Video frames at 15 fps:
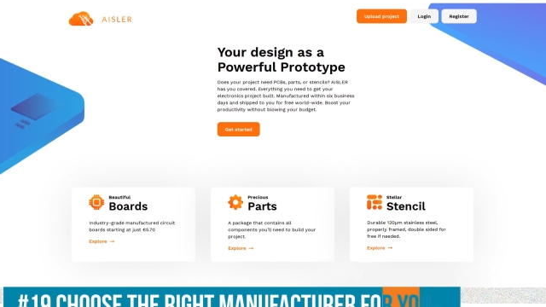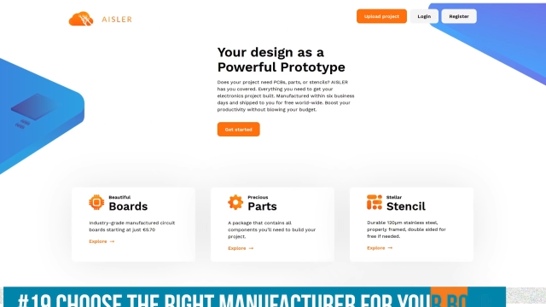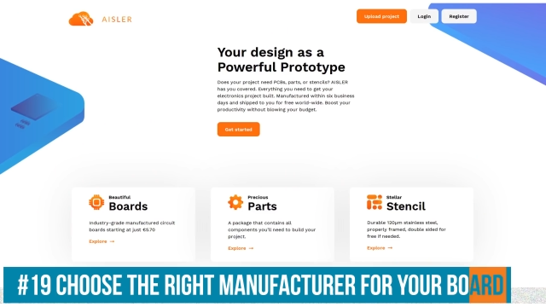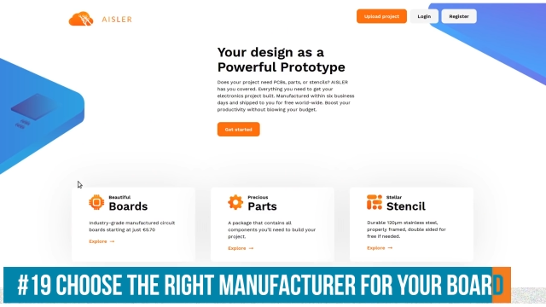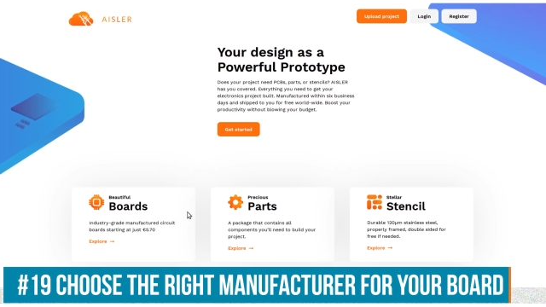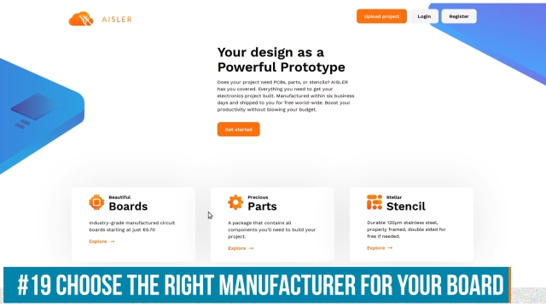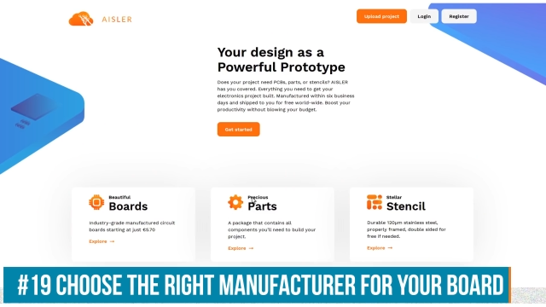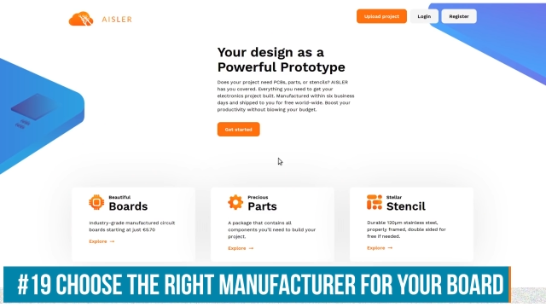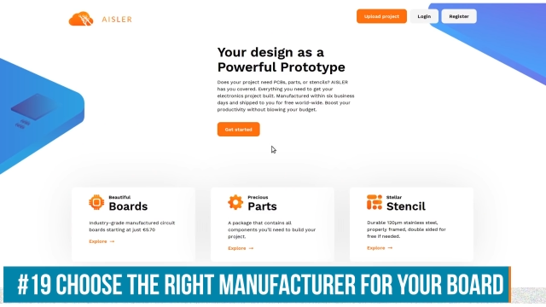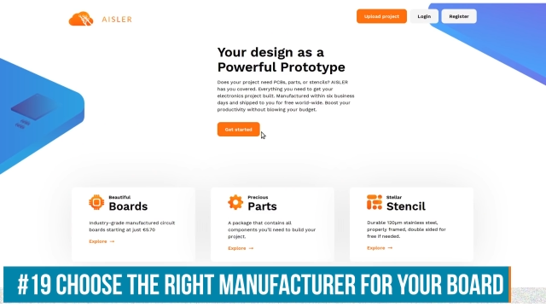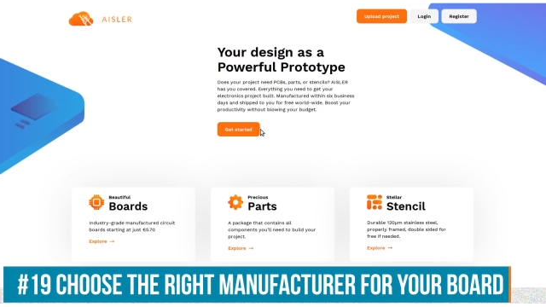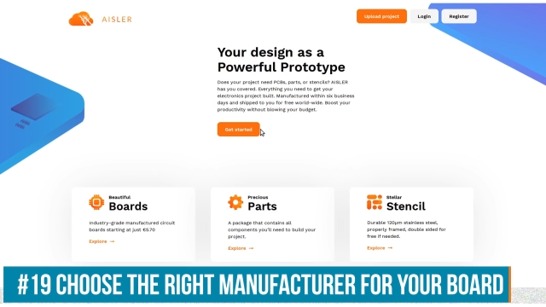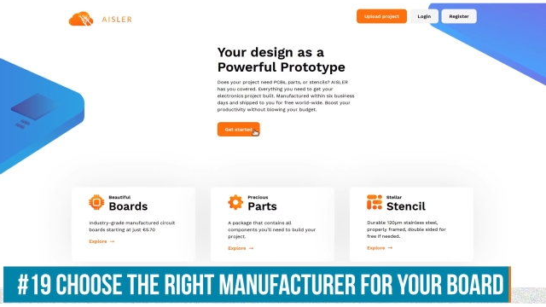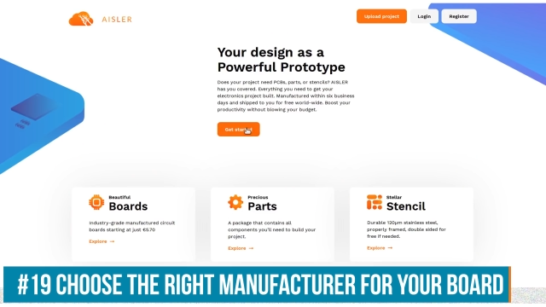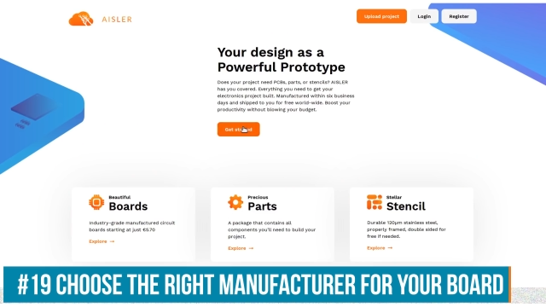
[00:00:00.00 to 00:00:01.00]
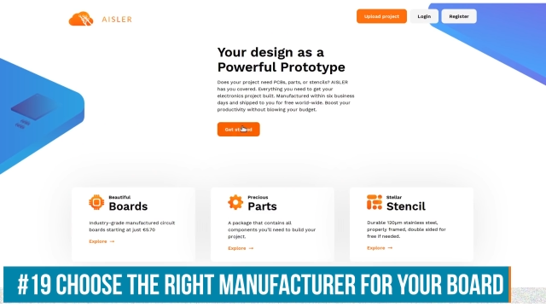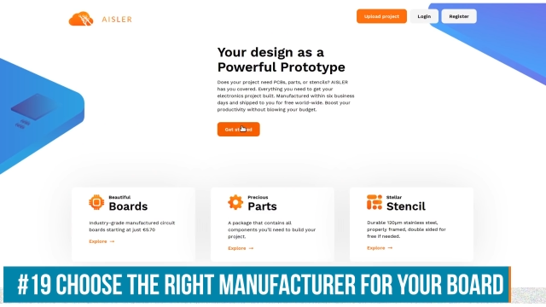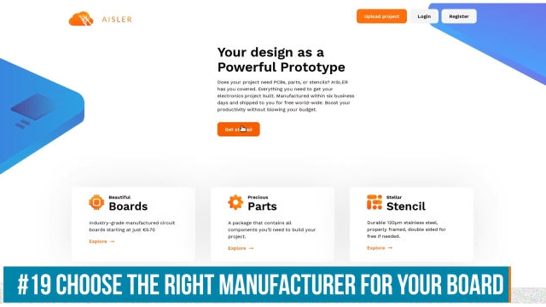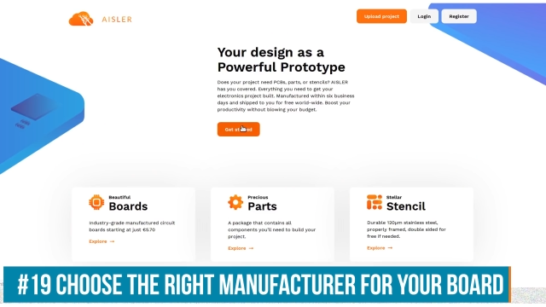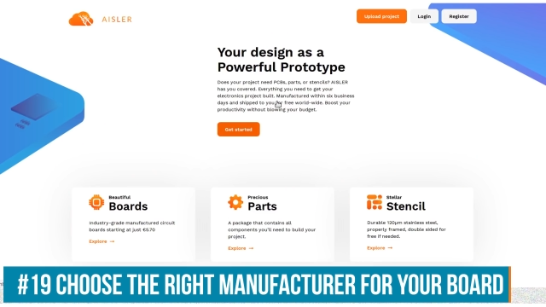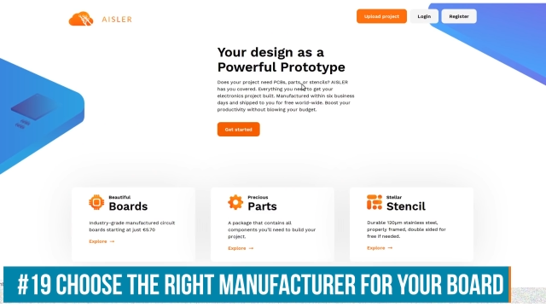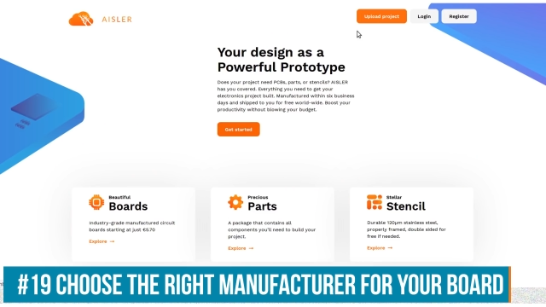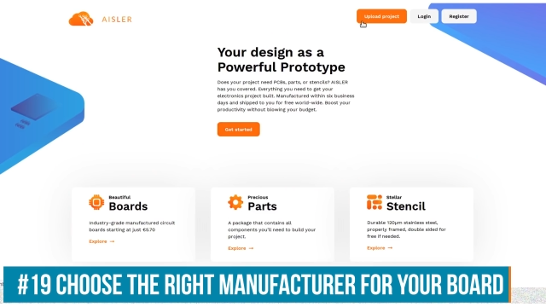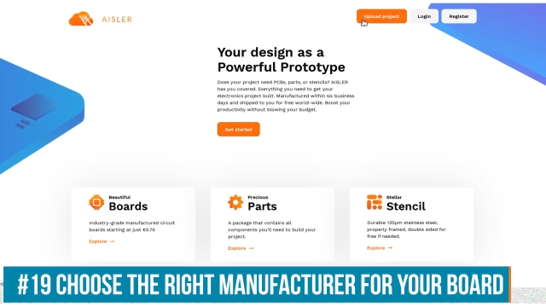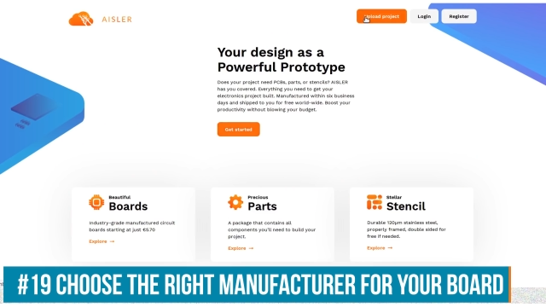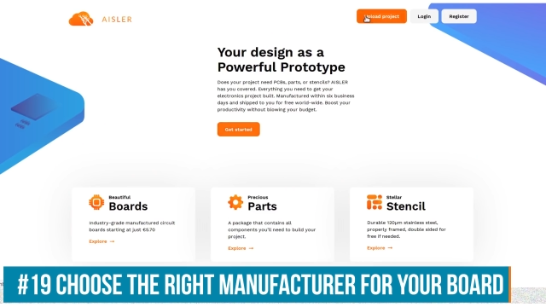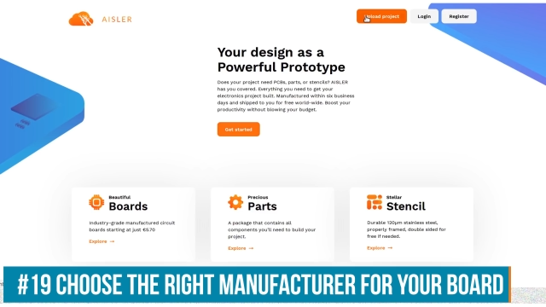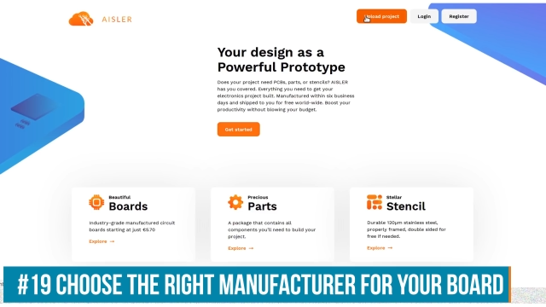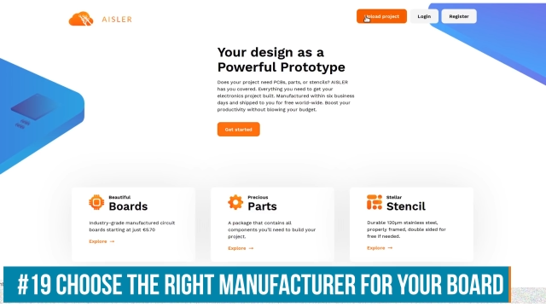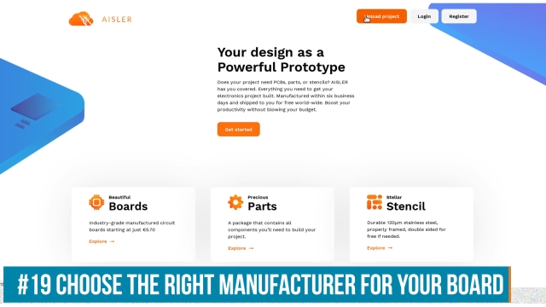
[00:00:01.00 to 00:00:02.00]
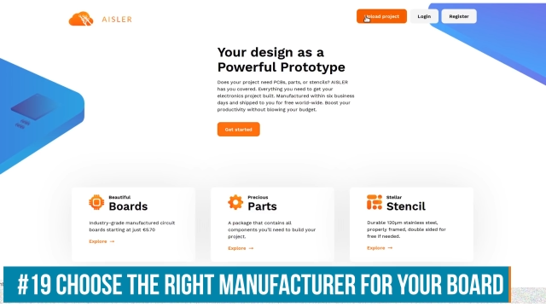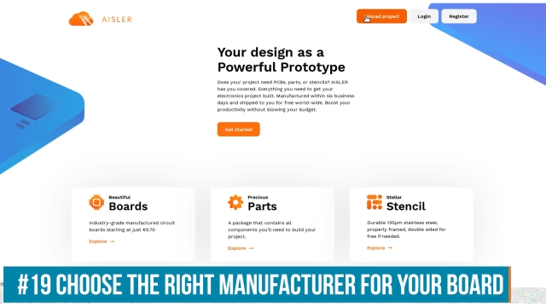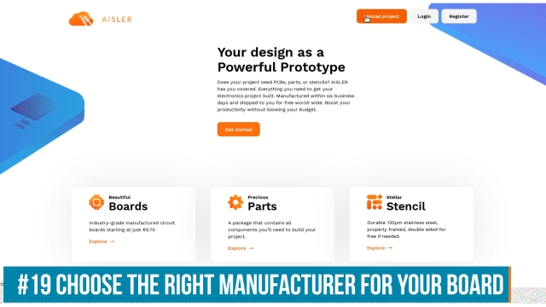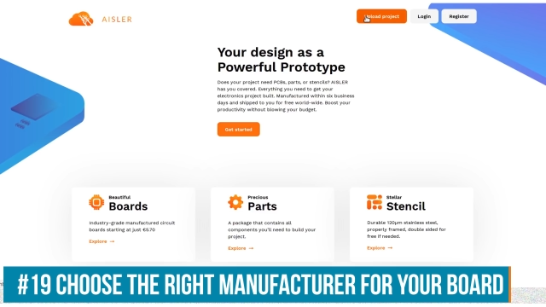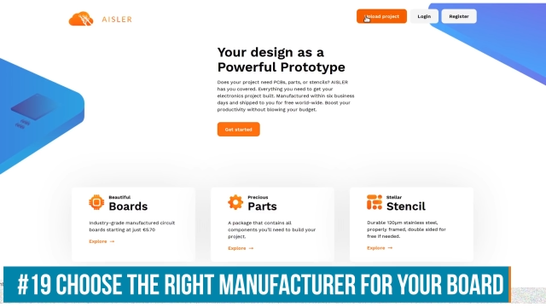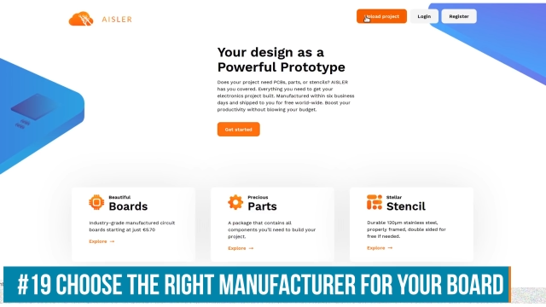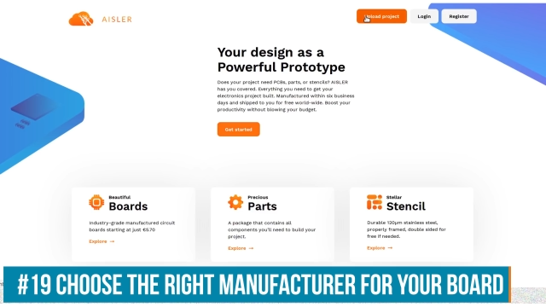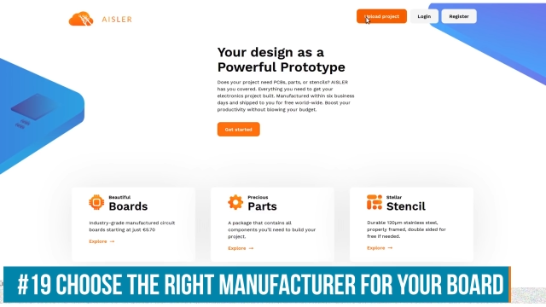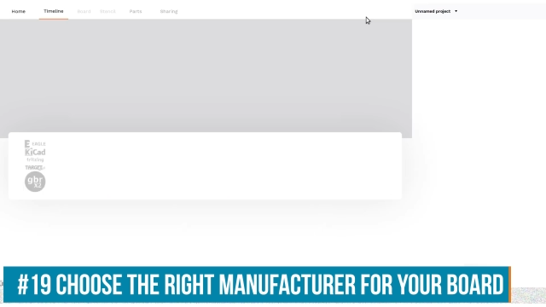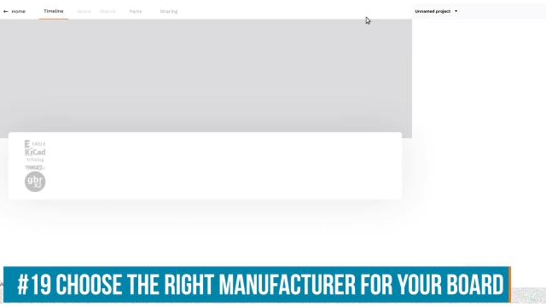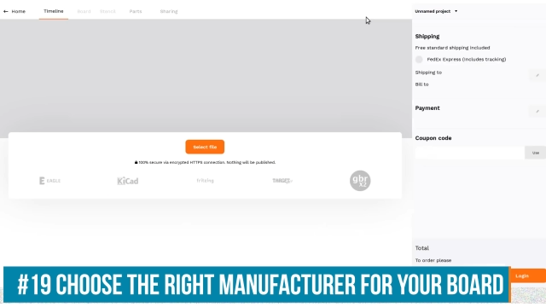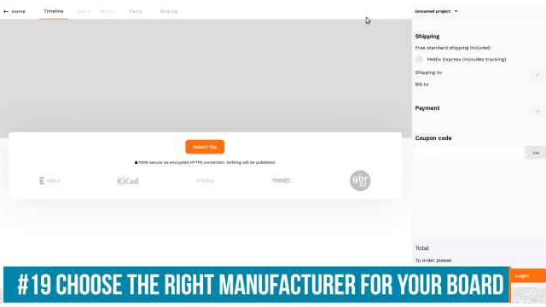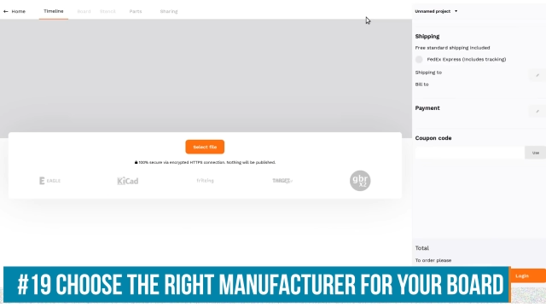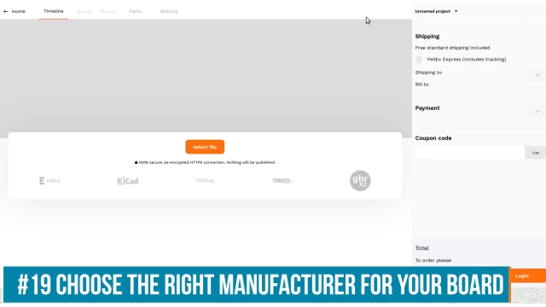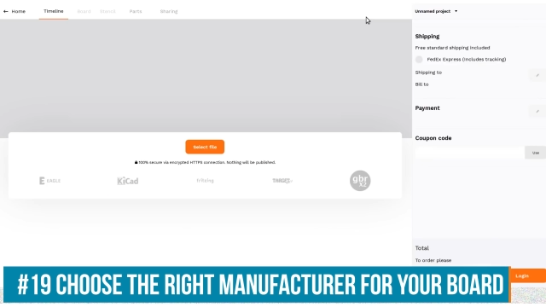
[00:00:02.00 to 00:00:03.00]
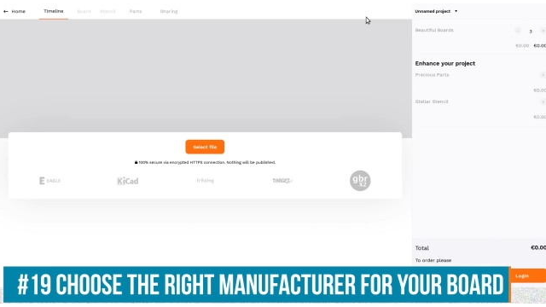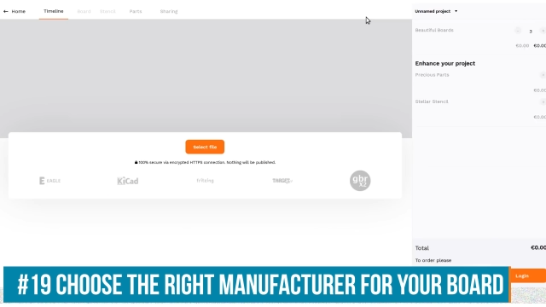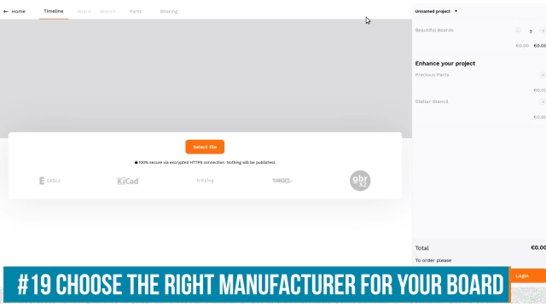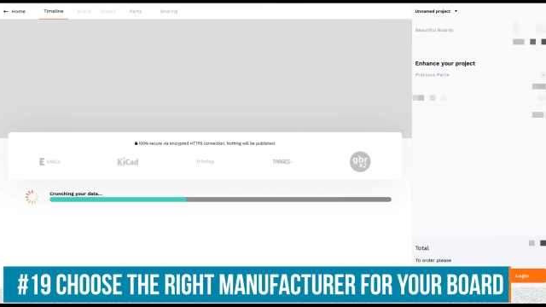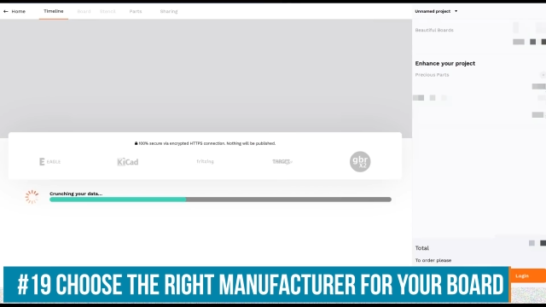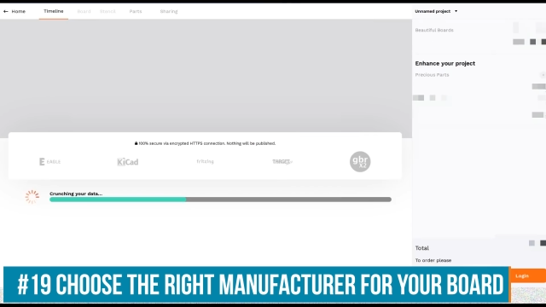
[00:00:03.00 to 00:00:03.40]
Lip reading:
(no speaker visible)